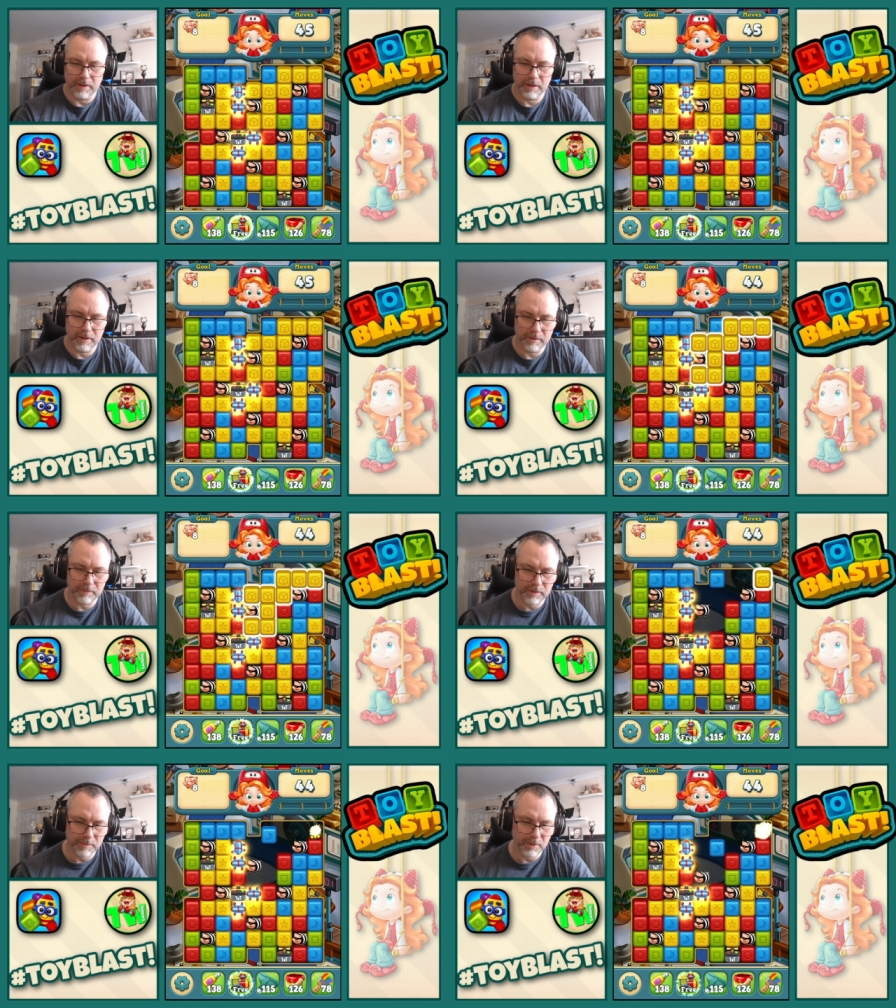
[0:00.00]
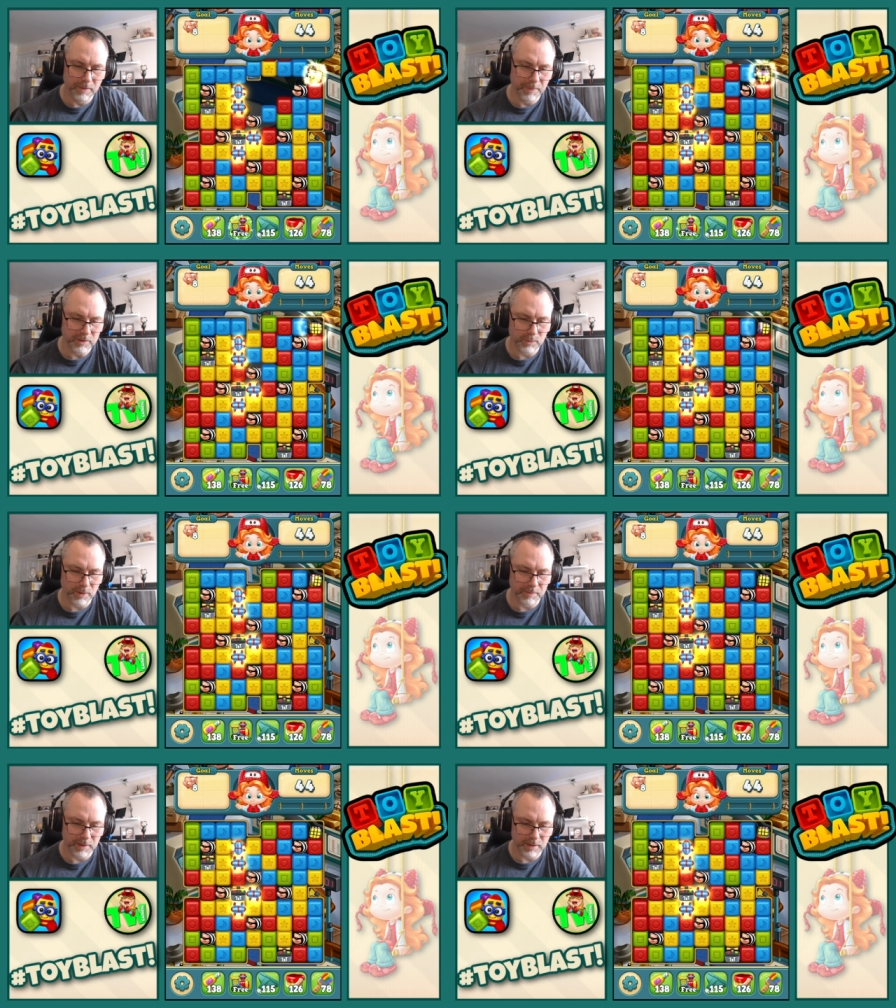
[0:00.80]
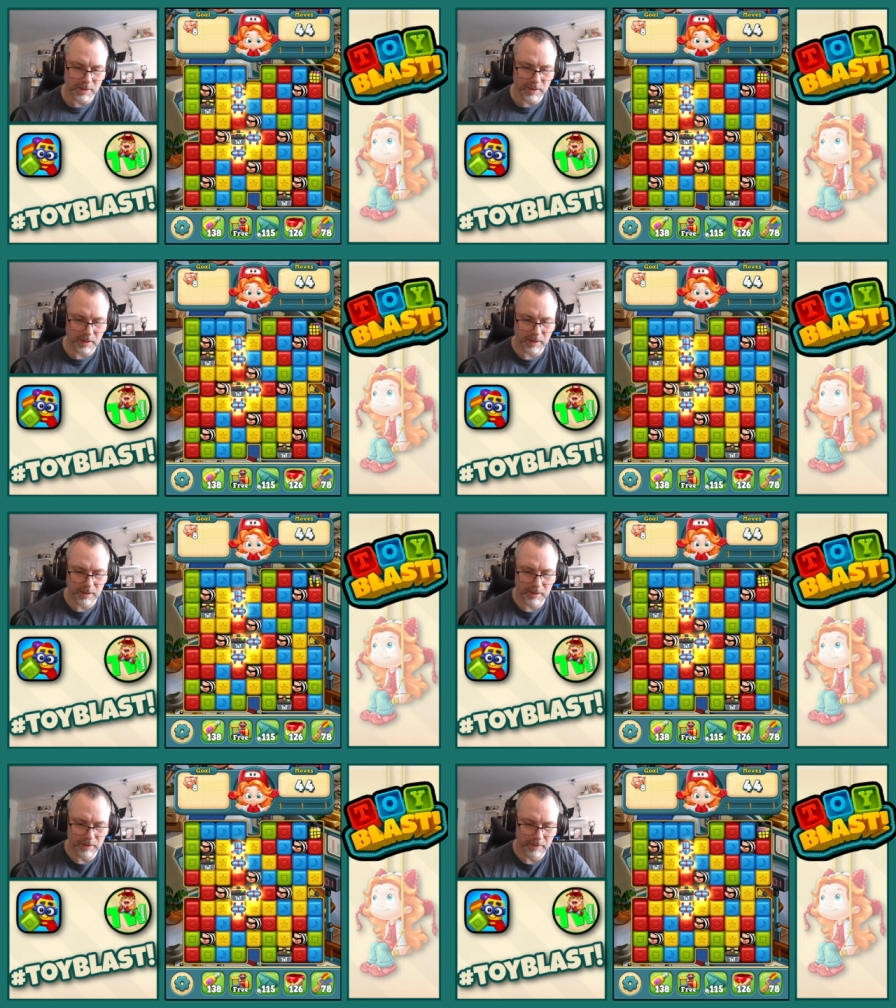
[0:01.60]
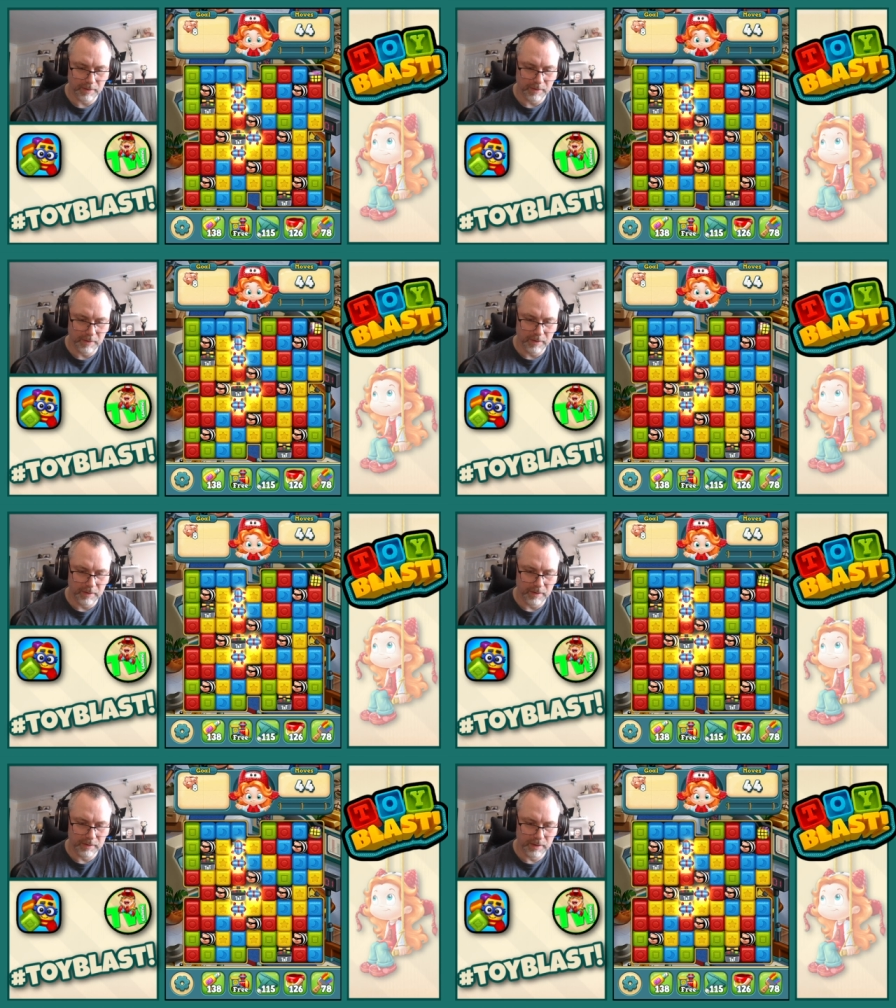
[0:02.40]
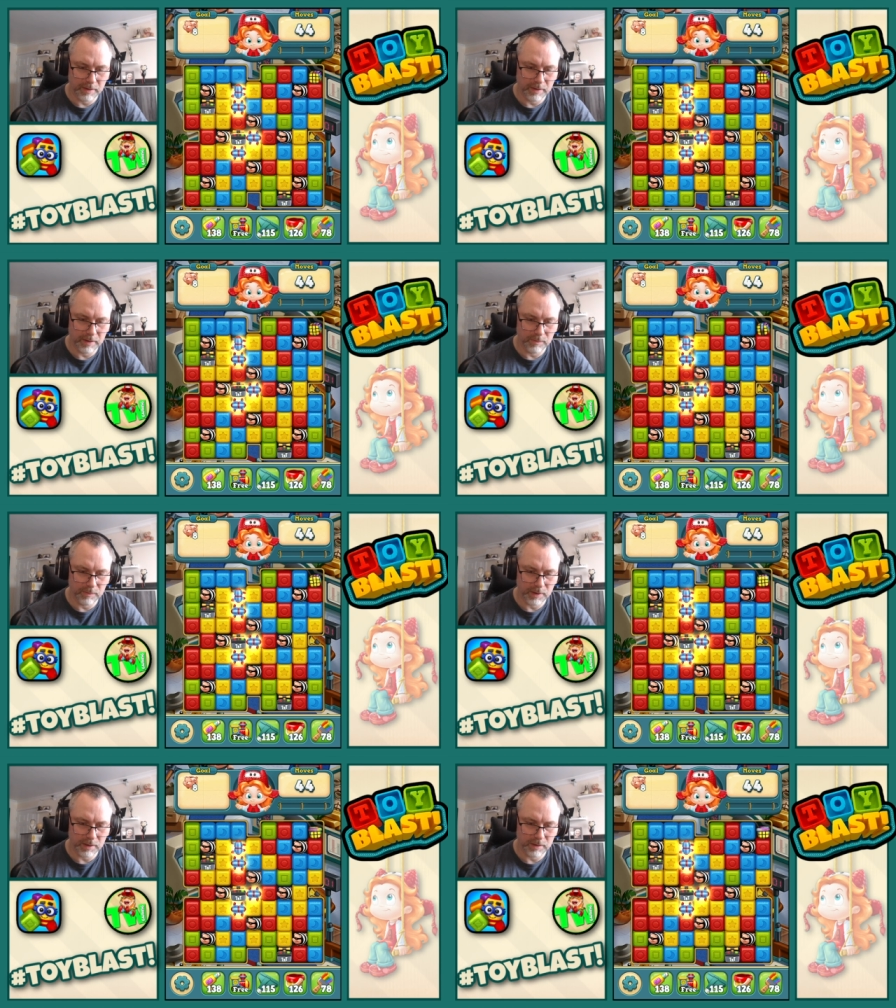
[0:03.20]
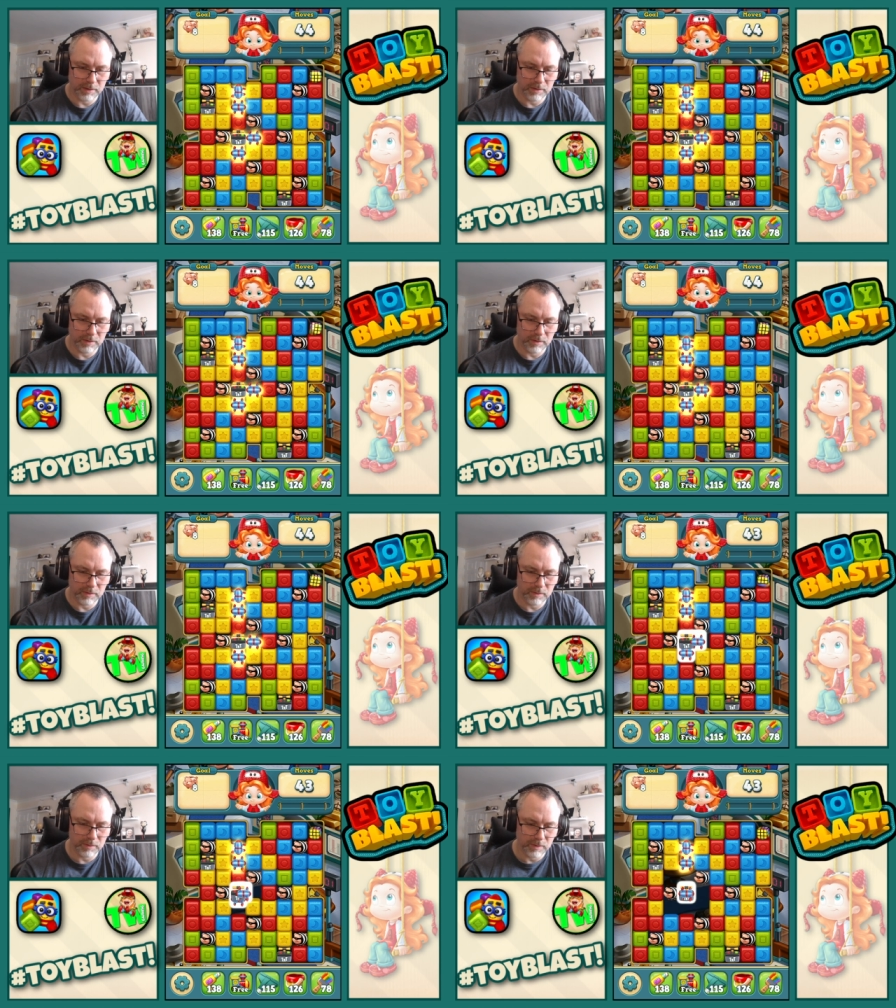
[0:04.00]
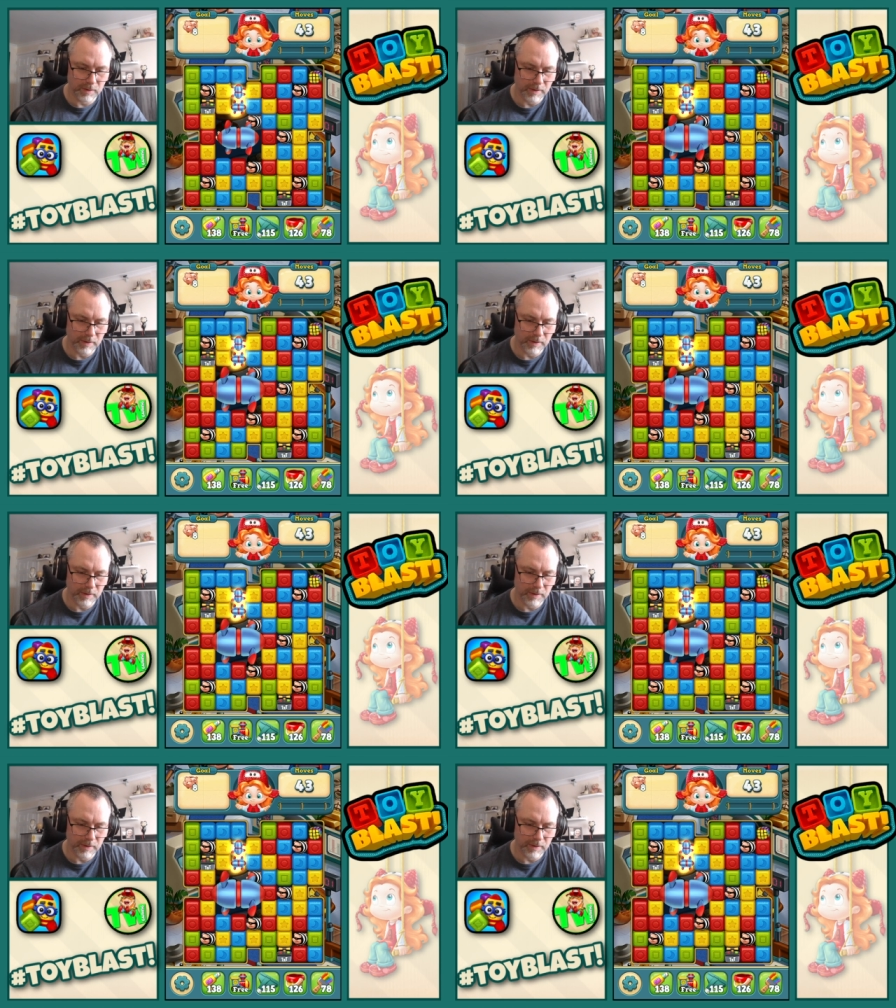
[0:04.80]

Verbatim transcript: We're going to put a puzzle up there. Then we're going to do